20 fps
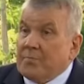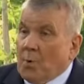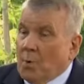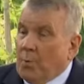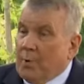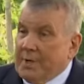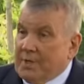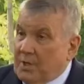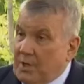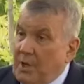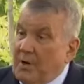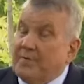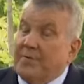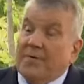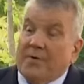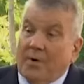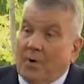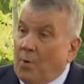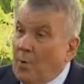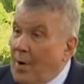would look
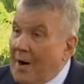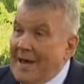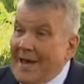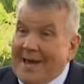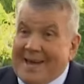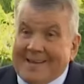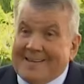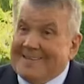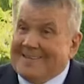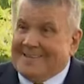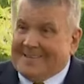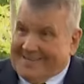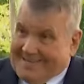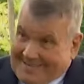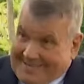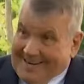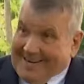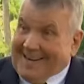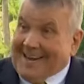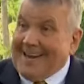for a way
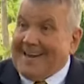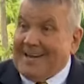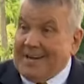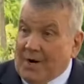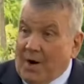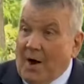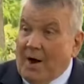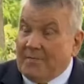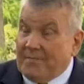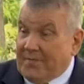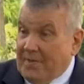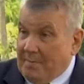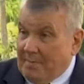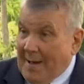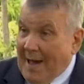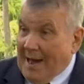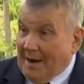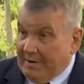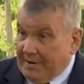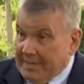to kick it off the
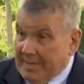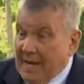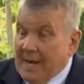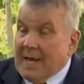ballot